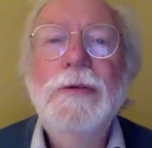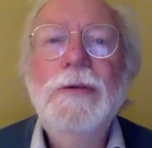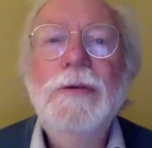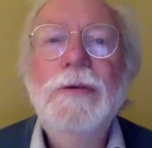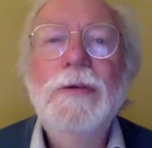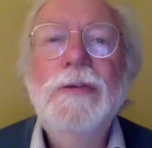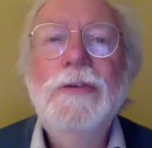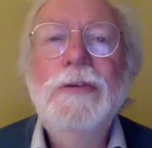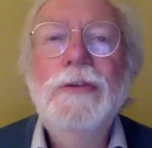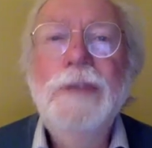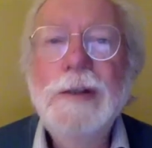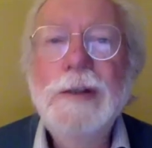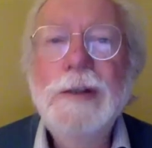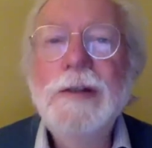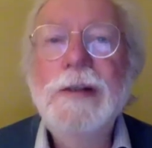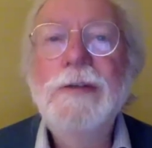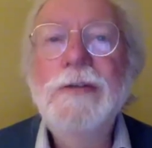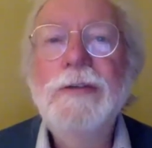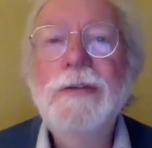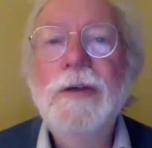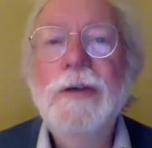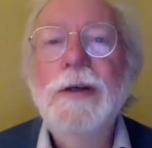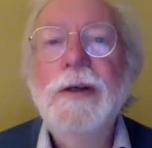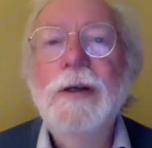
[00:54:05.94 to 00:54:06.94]

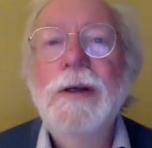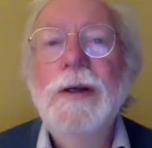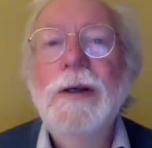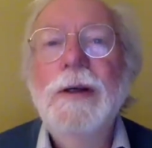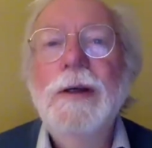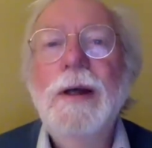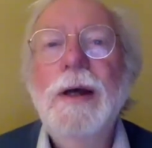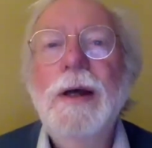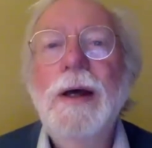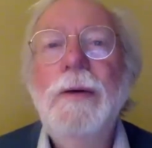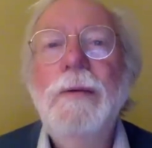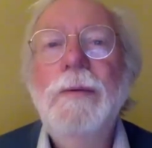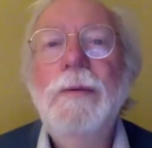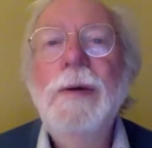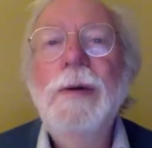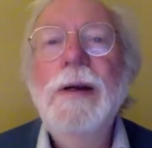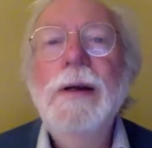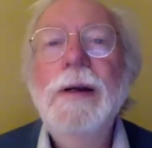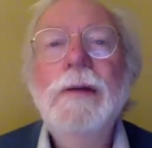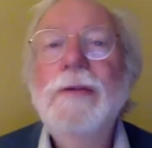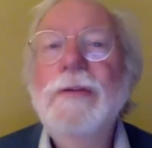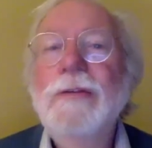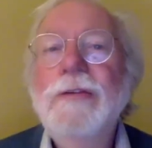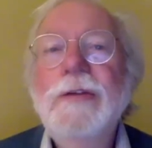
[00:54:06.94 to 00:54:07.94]
cities,
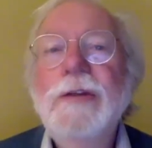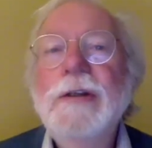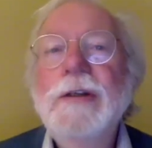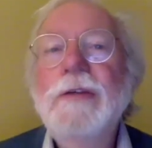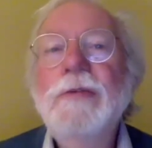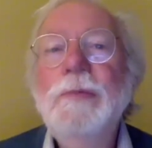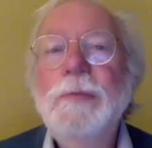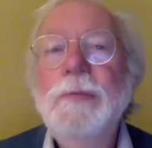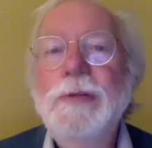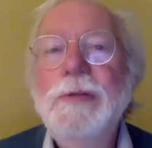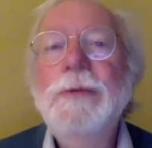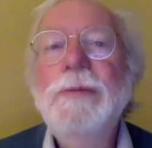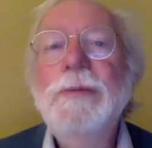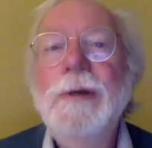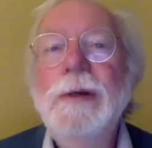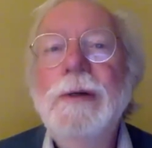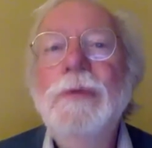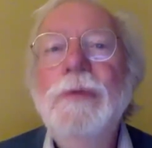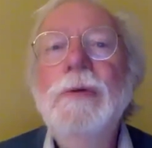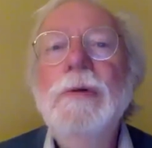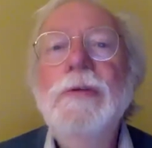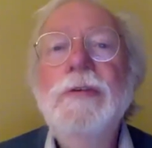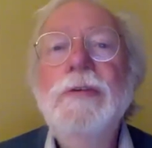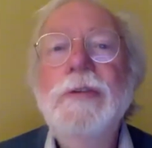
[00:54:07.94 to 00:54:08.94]
pretty well
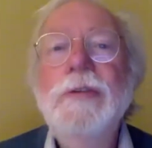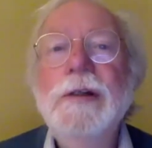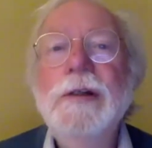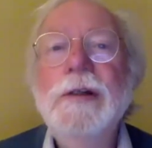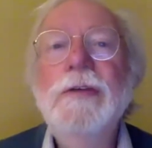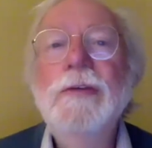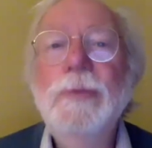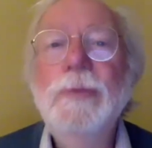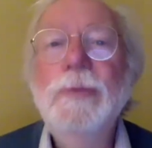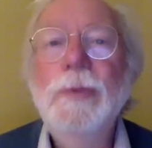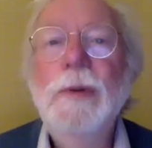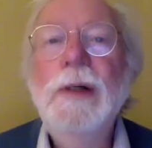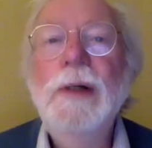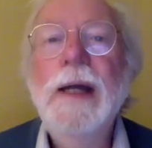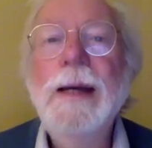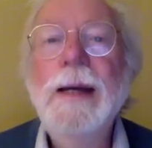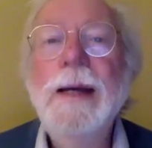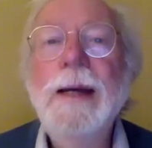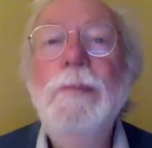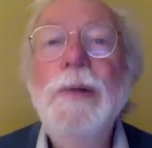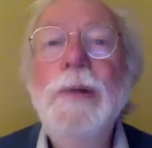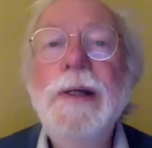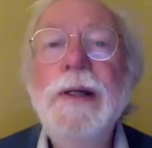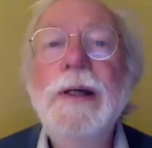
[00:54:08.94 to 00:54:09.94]
all cities will
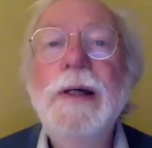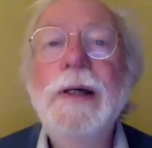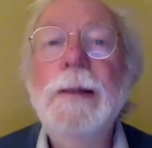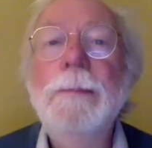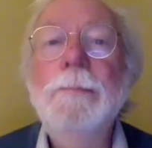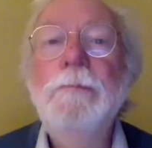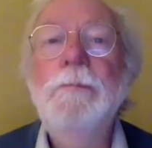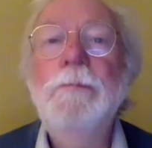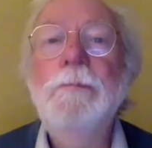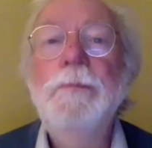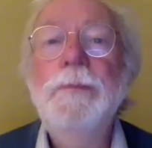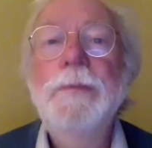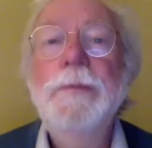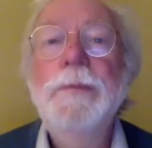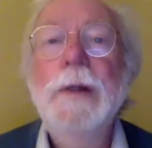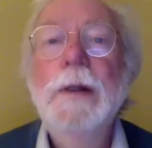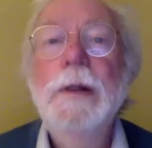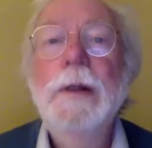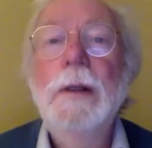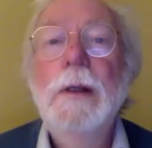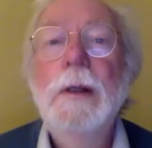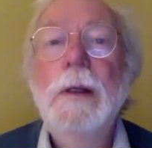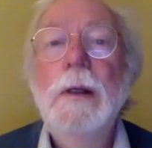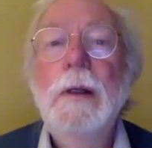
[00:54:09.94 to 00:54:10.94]
get bigger.
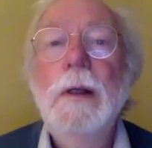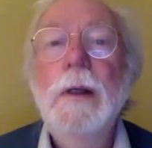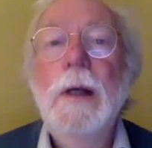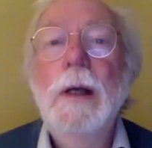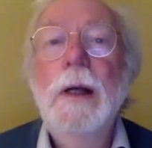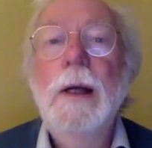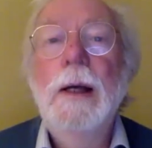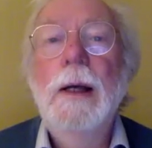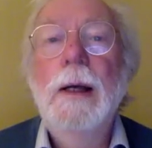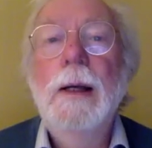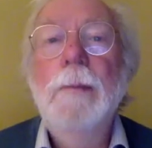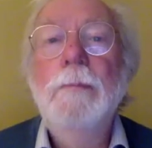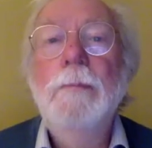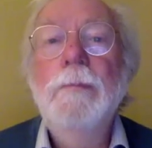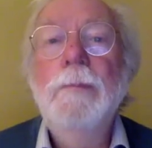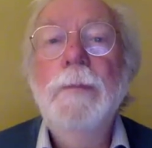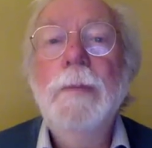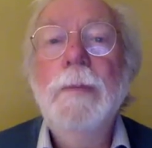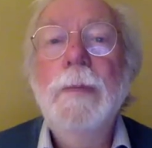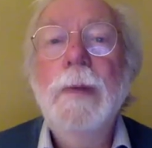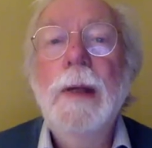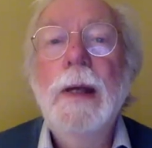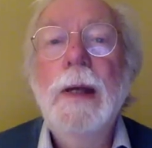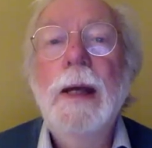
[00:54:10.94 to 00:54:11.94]

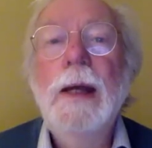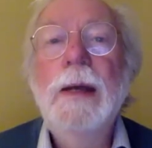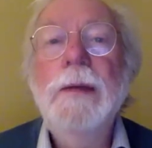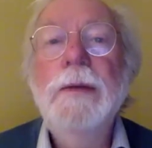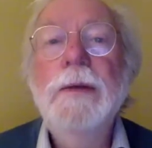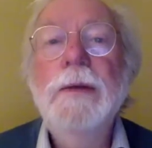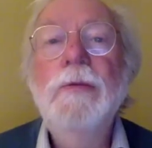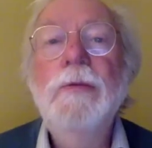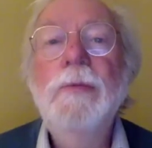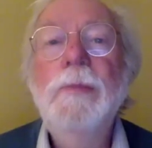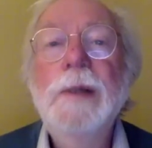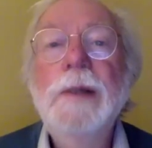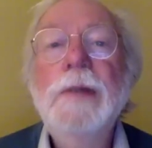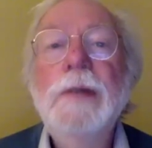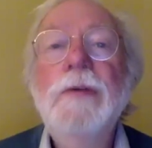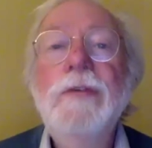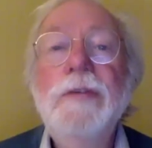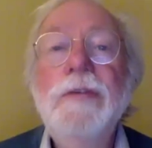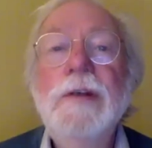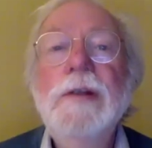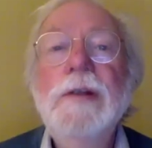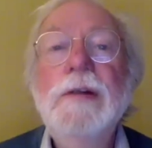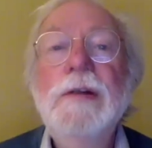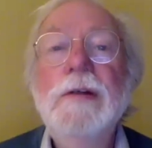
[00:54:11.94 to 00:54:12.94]
And those bigger
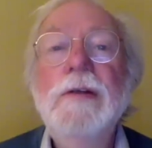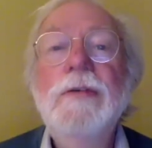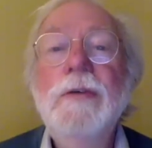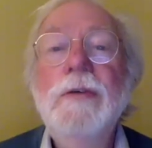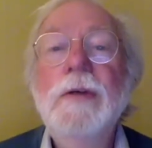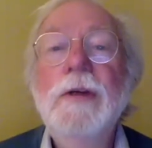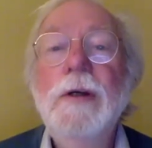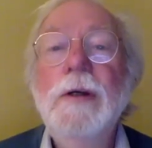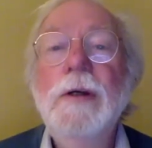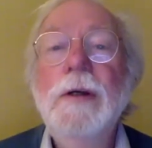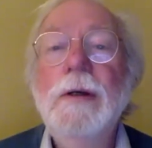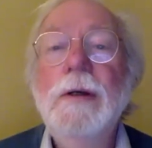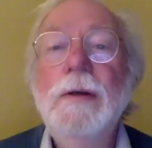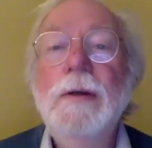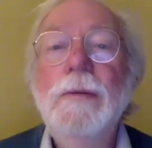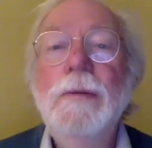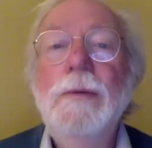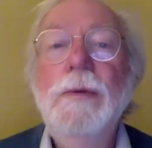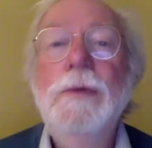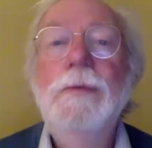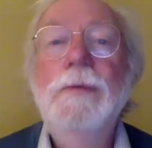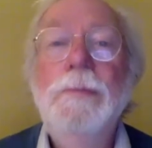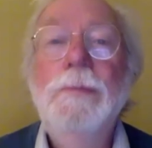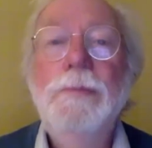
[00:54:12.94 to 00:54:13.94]
cities
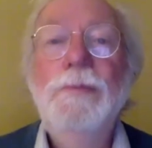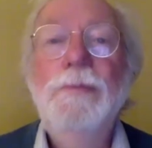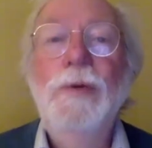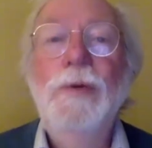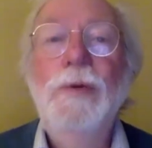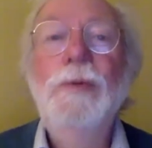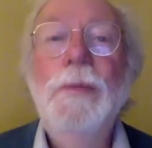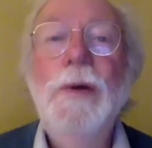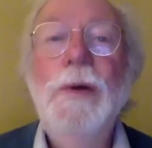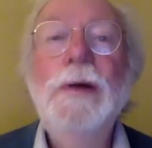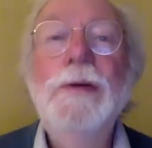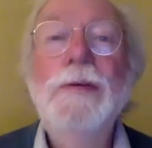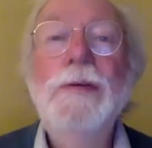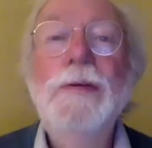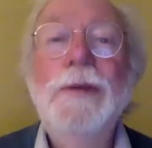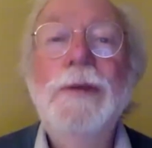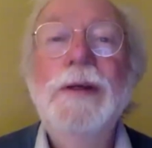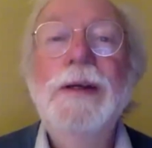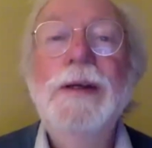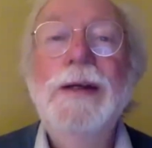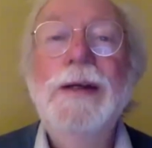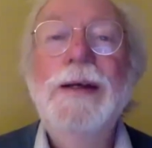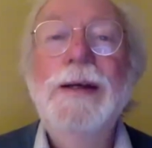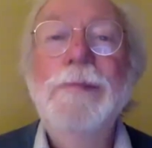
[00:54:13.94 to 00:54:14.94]
would both
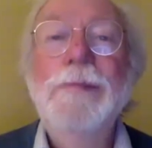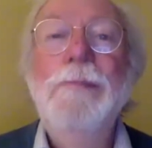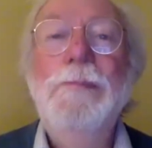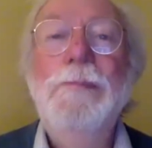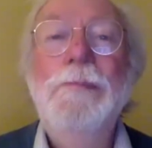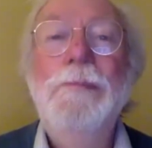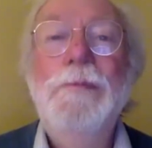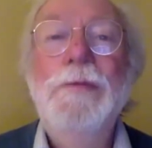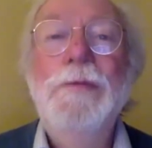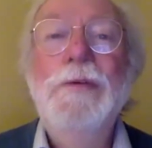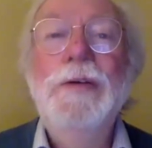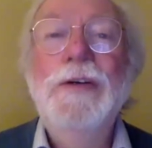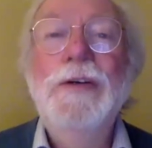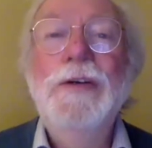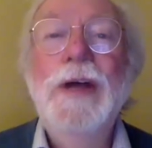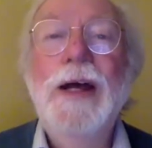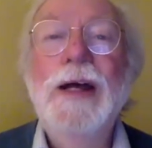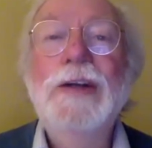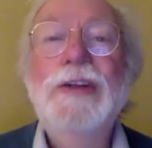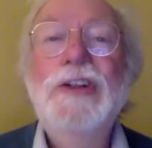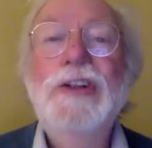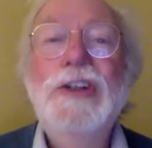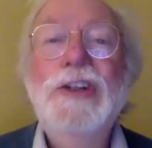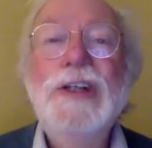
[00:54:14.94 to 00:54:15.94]

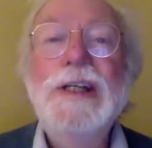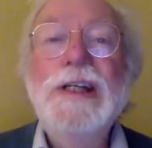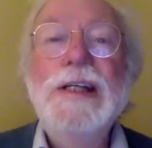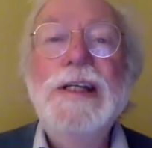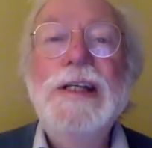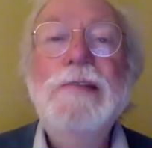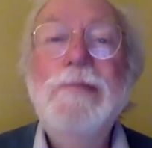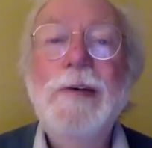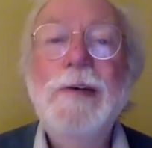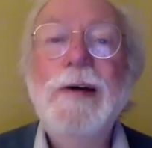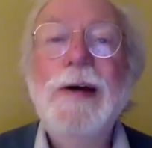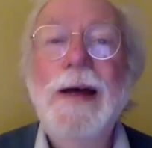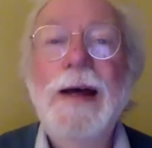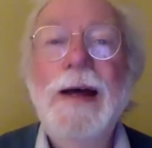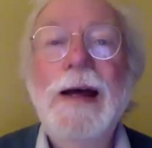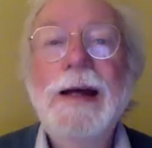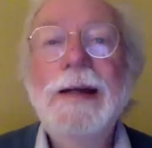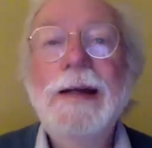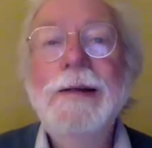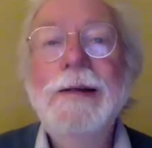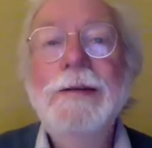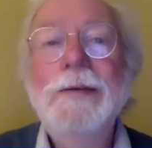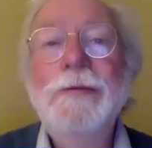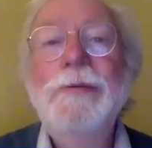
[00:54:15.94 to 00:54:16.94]
achieve
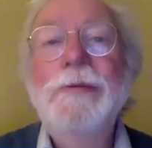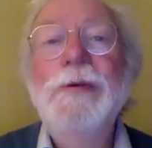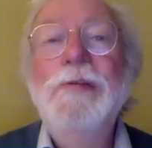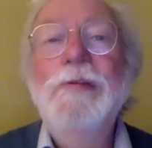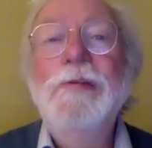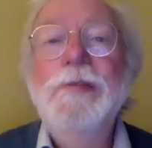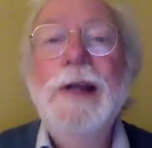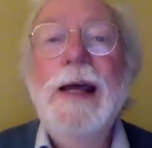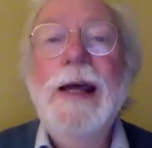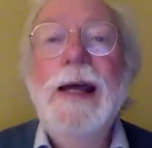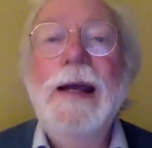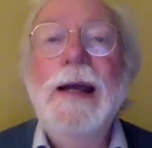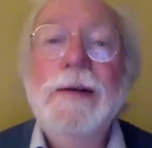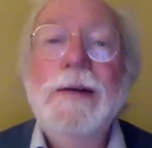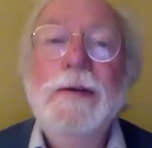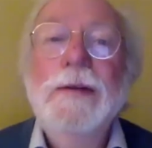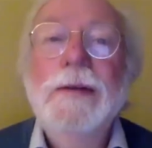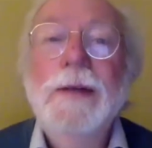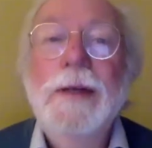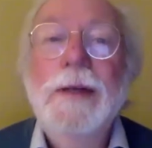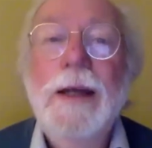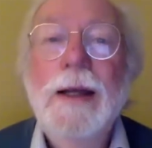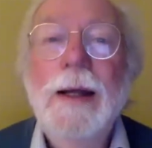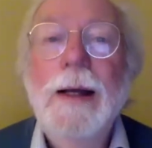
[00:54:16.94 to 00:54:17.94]
and
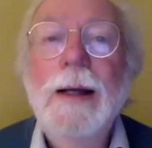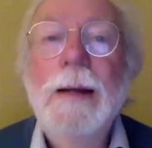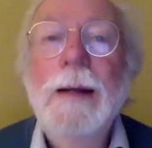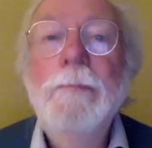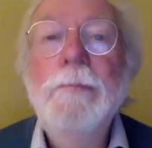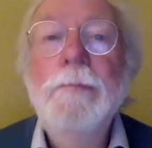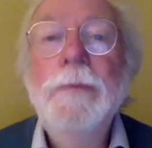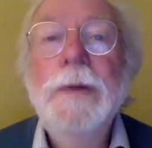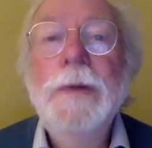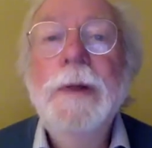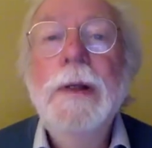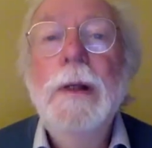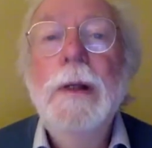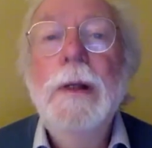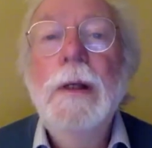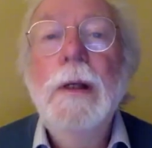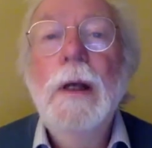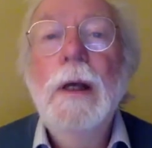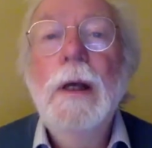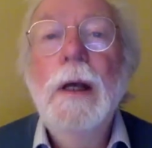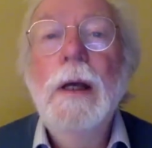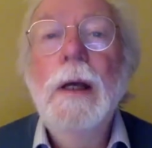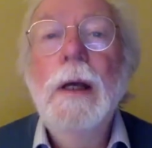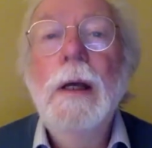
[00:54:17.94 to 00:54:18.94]
reflect
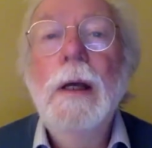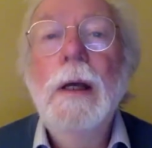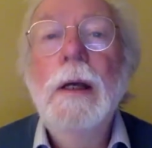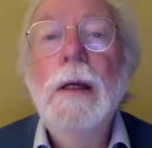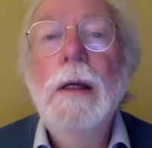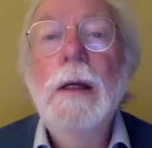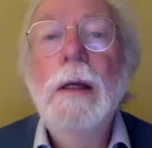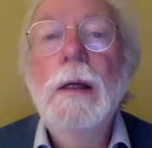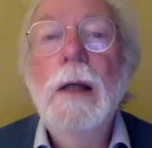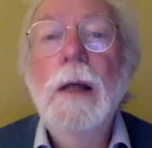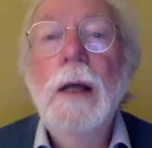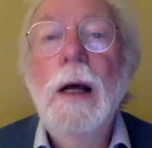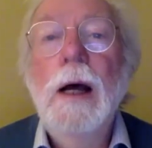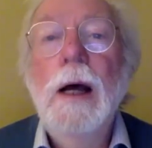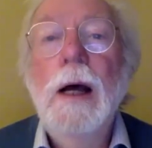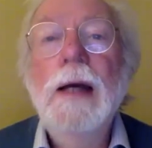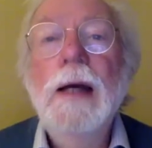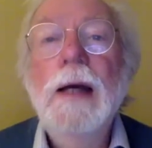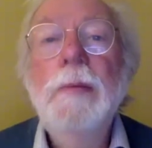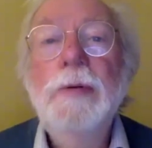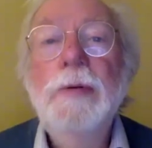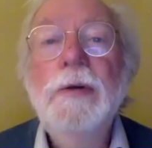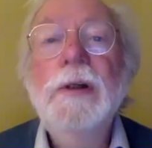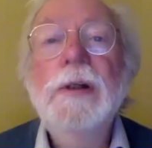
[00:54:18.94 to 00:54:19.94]

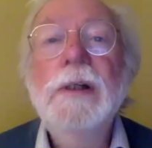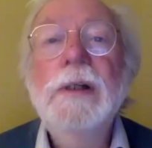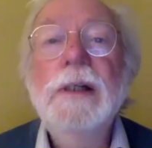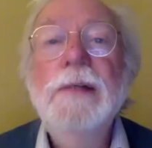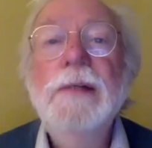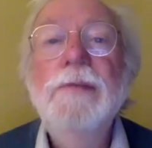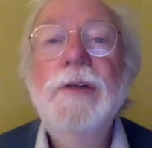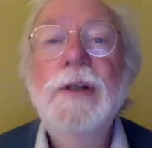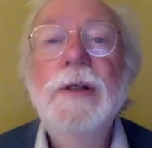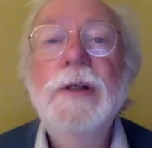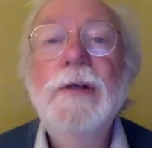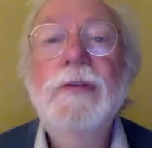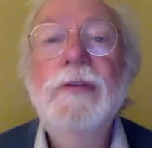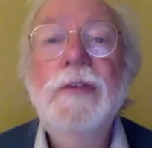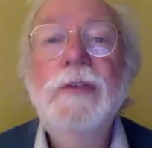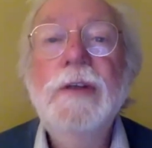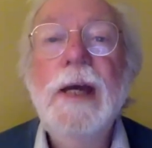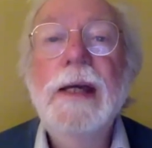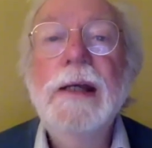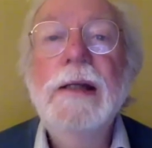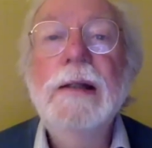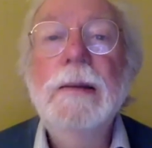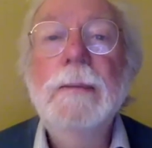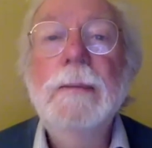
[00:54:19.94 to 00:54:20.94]
higher productivity of
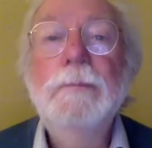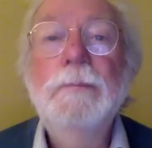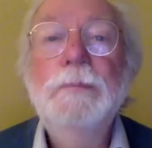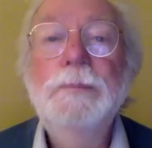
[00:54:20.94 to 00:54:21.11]
scale.